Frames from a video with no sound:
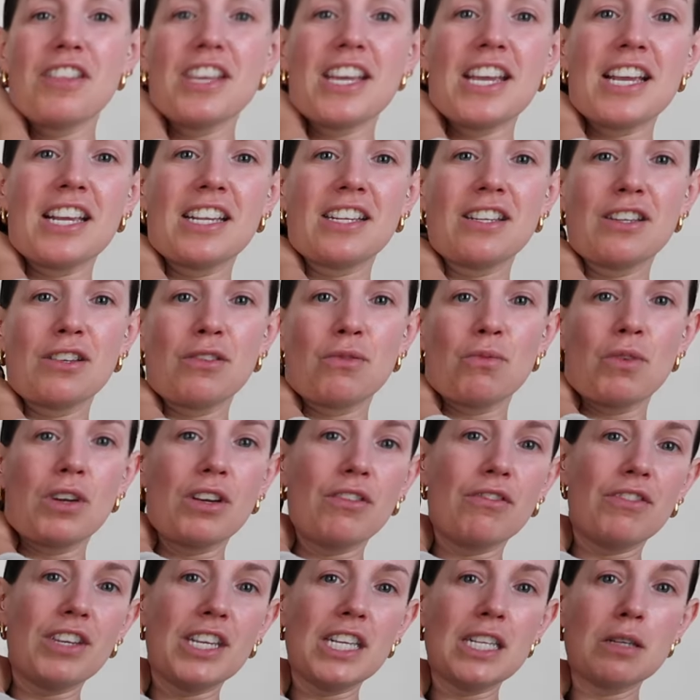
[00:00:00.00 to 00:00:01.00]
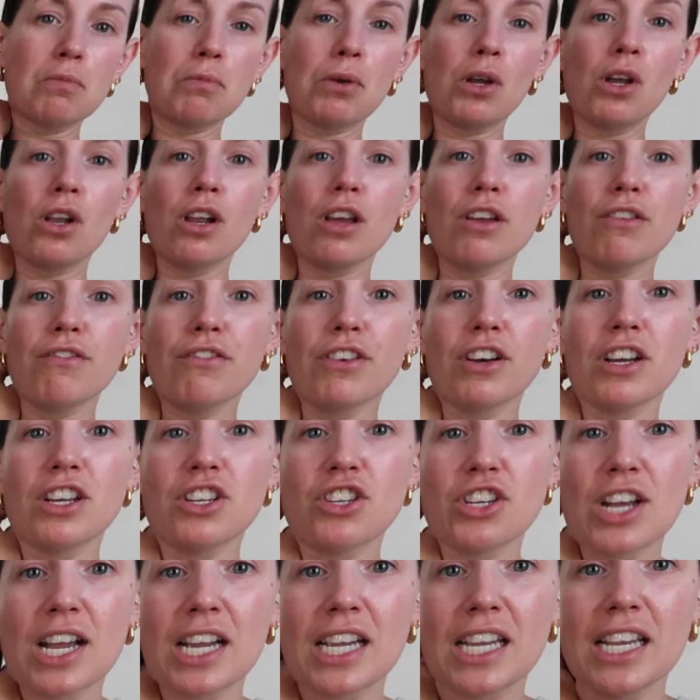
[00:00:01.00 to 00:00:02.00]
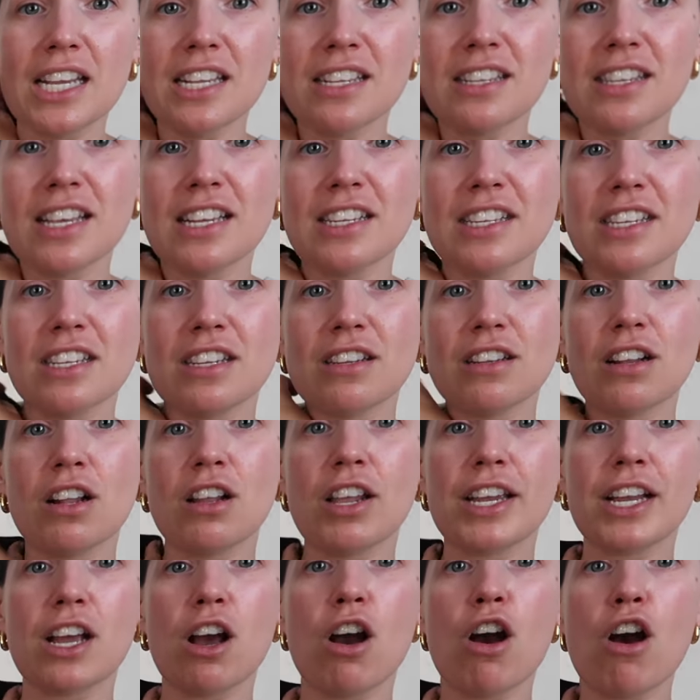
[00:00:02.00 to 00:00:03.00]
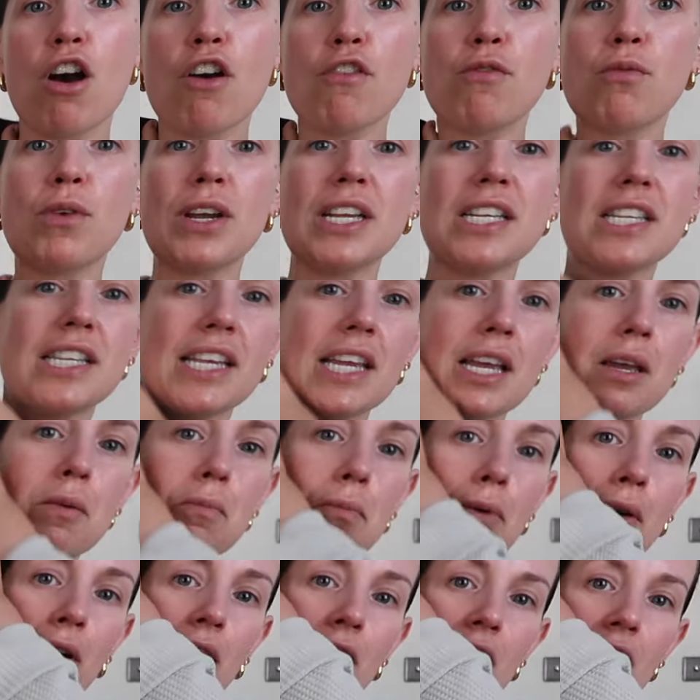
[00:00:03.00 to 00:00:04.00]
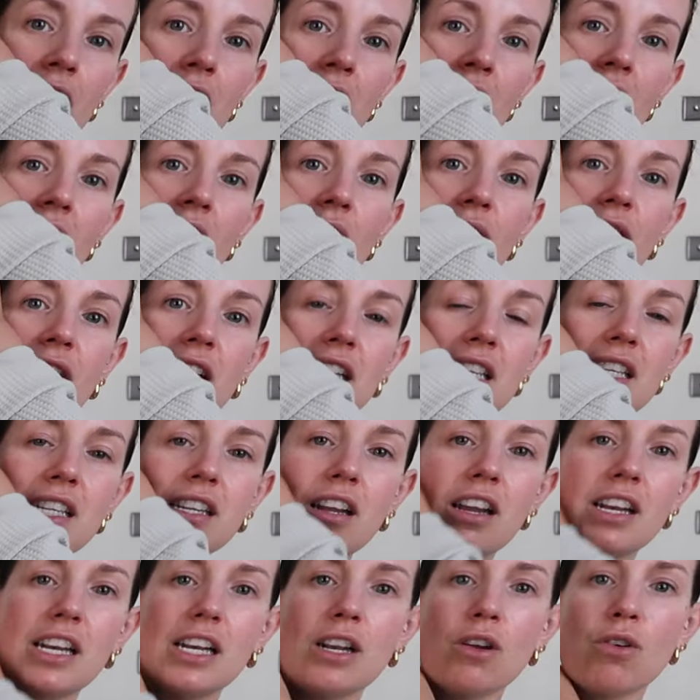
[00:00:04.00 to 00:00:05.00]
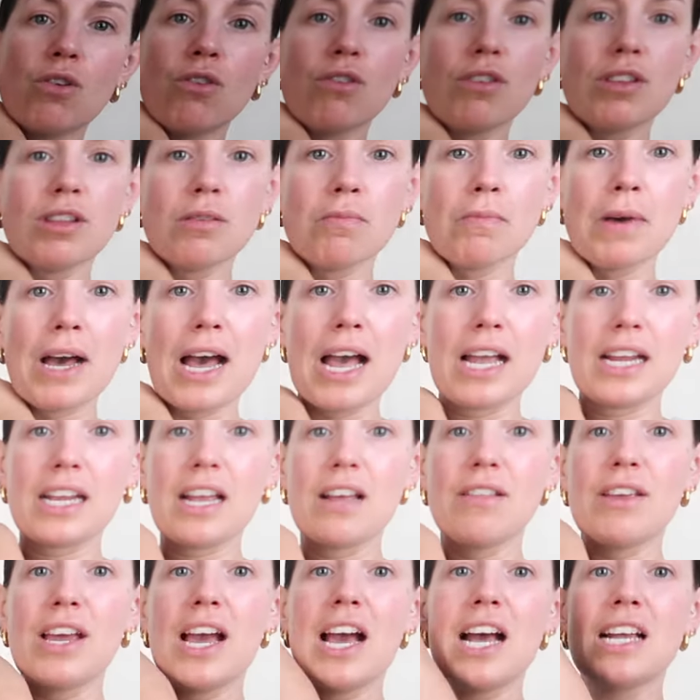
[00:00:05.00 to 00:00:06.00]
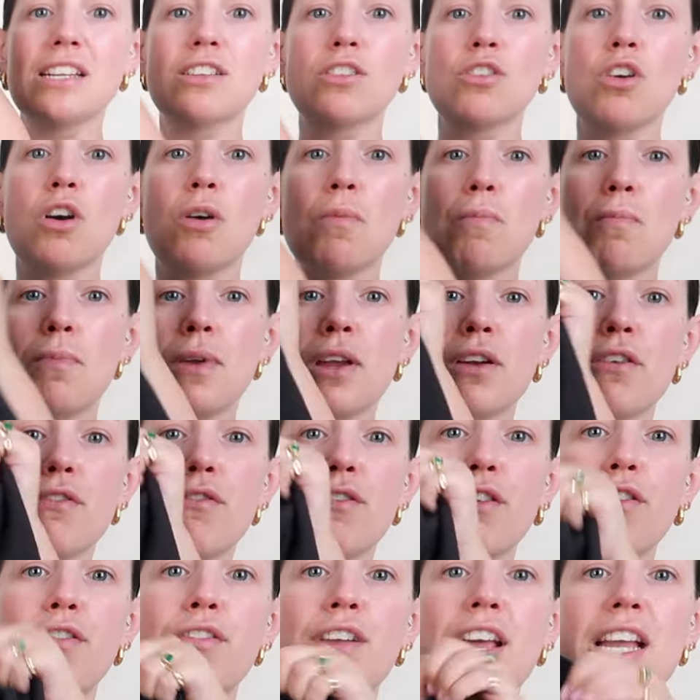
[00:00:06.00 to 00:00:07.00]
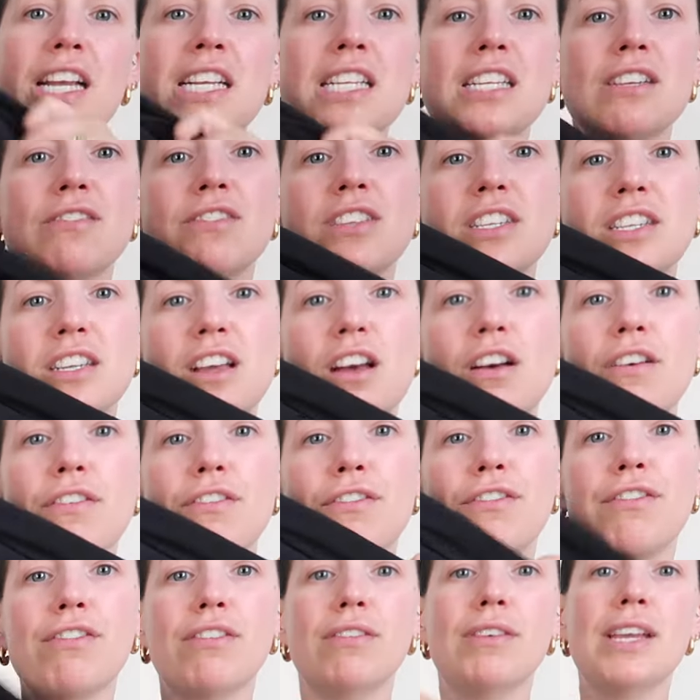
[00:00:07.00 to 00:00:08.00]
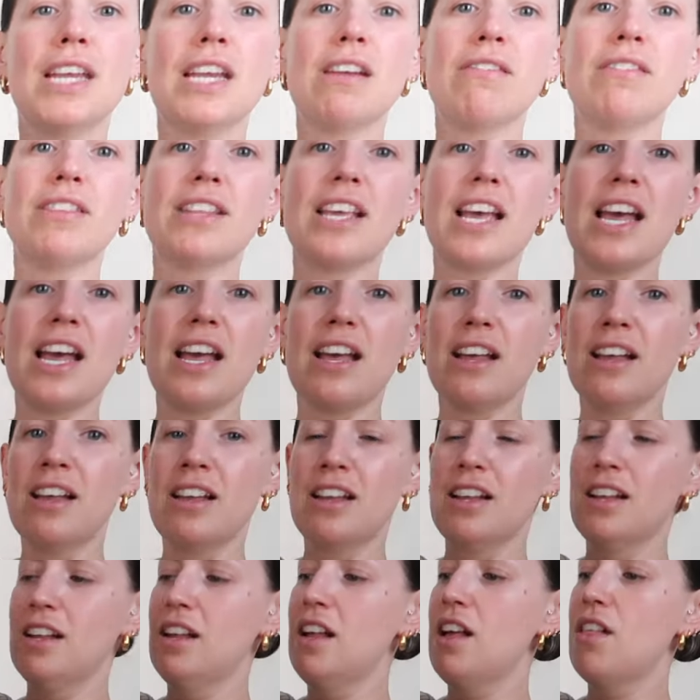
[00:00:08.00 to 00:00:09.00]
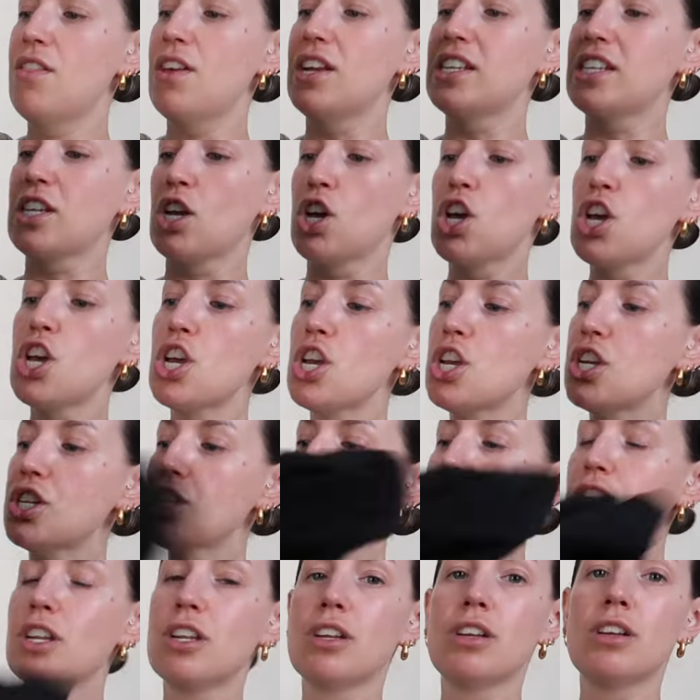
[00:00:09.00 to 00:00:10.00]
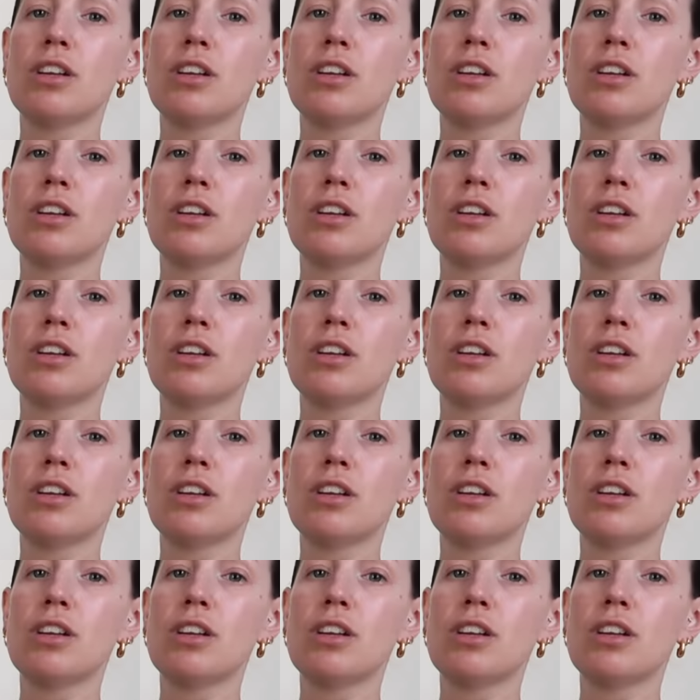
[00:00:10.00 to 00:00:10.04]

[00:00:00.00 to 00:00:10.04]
this, one of these pullover jackets. There's a, like a halfway zip, and then it's slightly longer at the back, and it has got a bit of reflective stuff here and there. There's a hood,